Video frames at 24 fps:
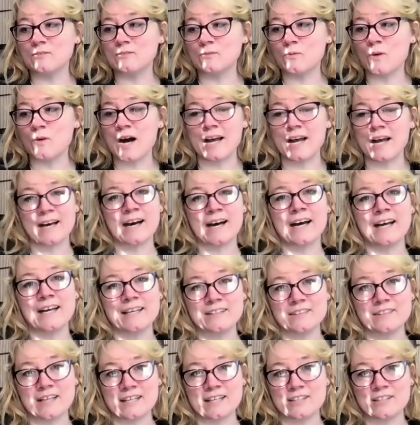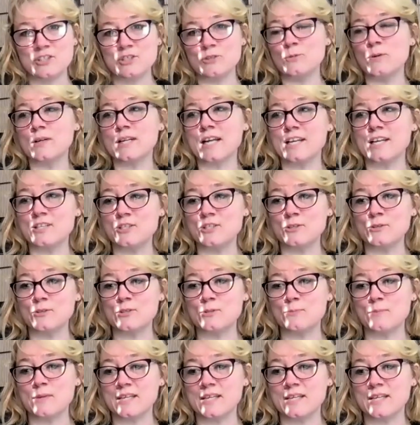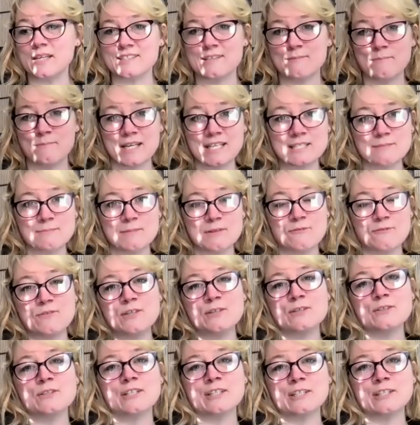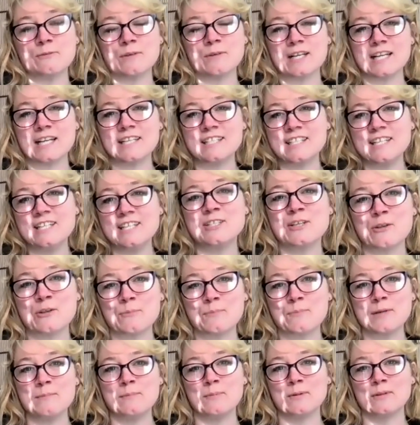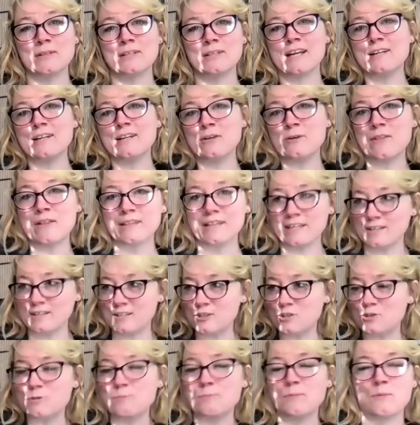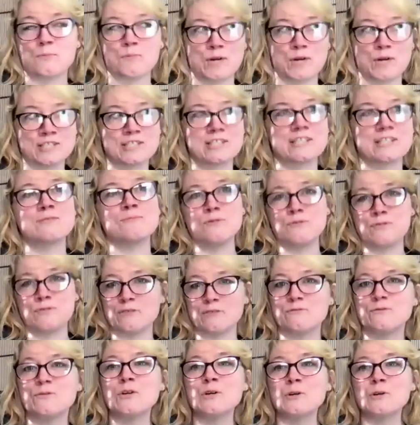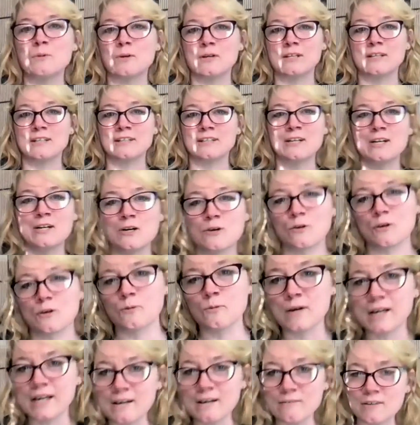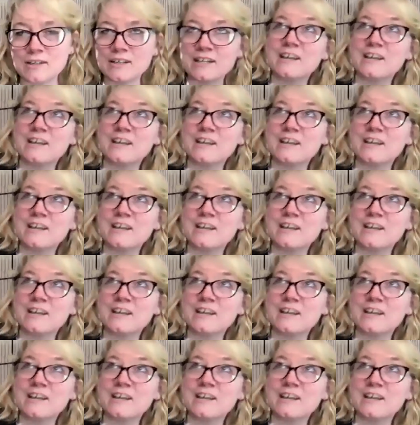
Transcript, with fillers: why I like do what I do is because it makes me feel good when I teach other people and I know that like the Drupal project's moving forward or whatever.